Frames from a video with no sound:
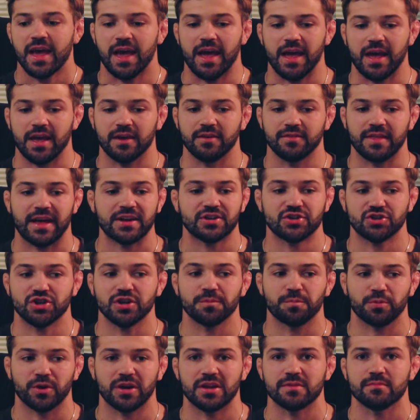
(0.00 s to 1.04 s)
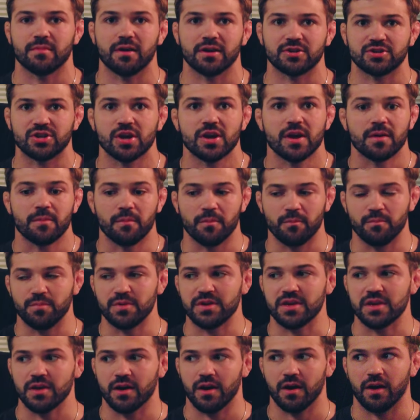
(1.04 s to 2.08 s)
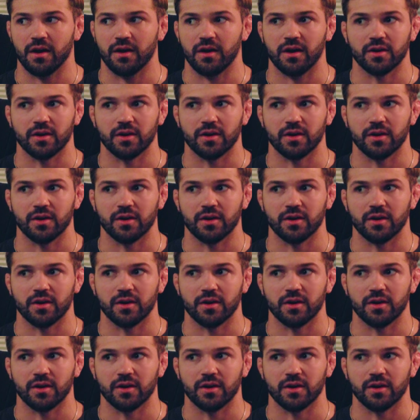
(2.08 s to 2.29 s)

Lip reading: and that should pretty much be